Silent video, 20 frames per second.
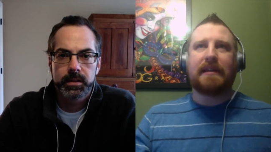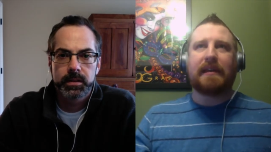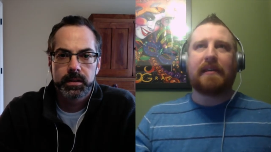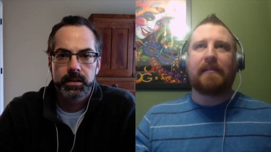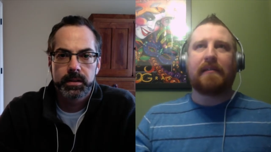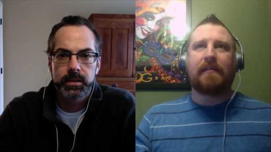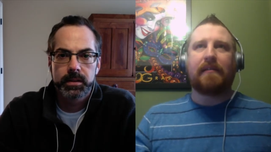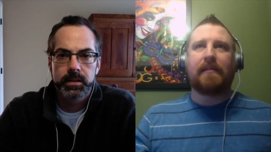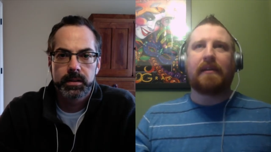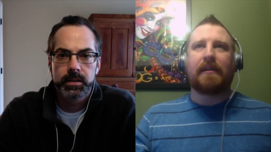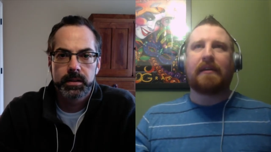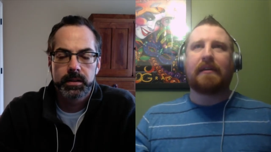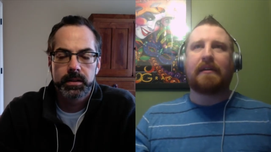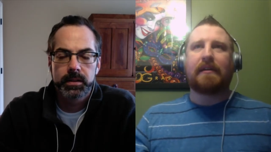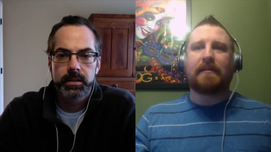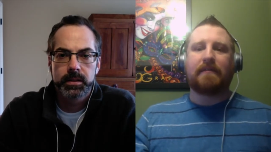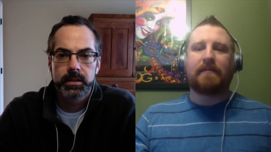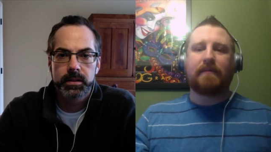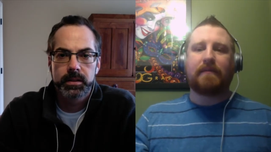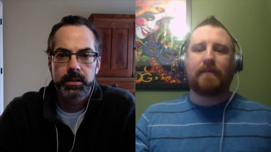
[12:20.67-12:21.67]
Speaker 1: And,
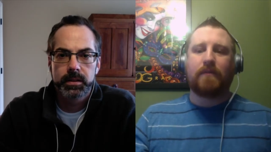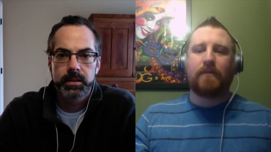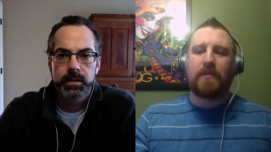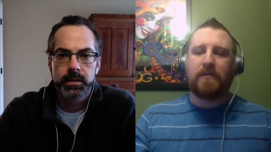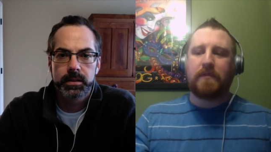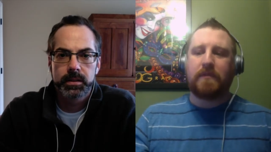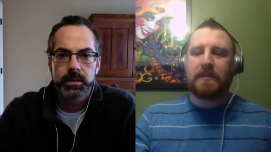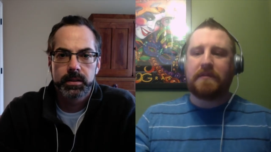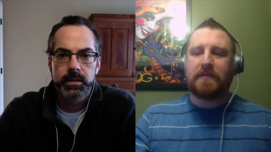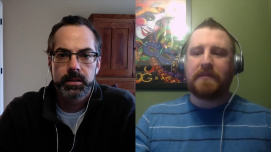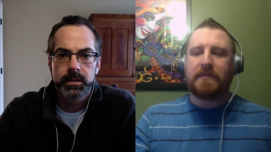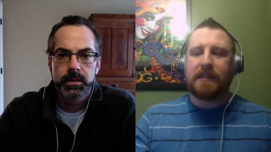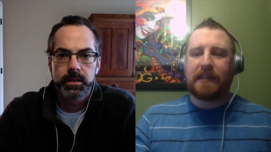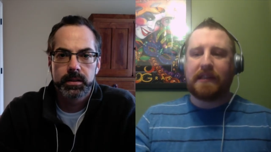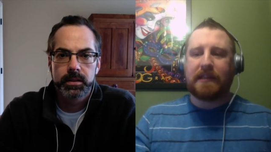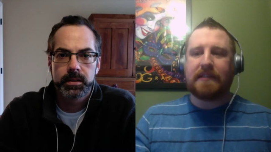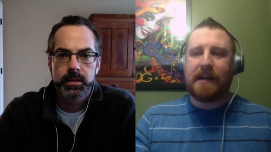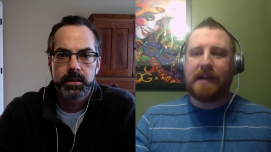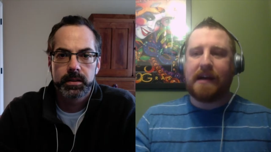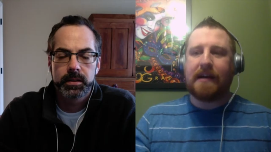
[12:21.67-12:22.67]
uh, we've been using
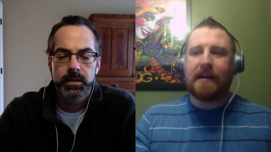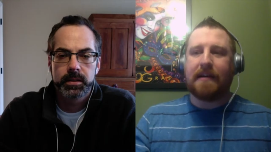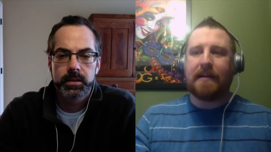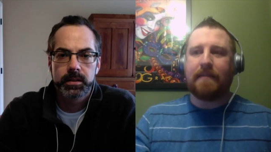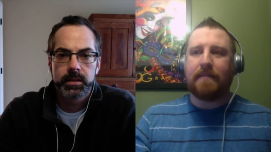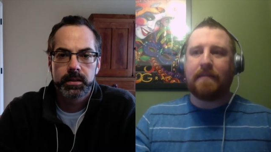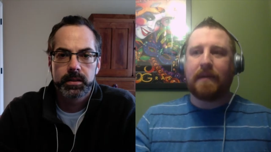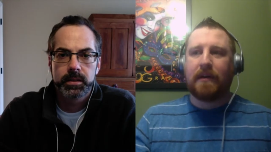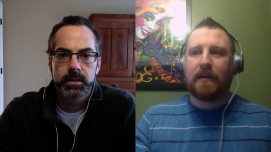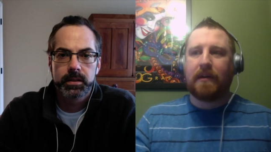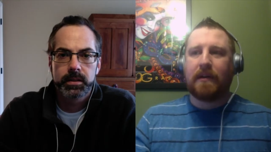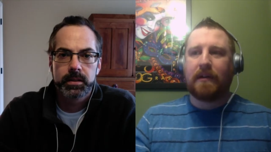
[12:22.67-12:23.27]
this time,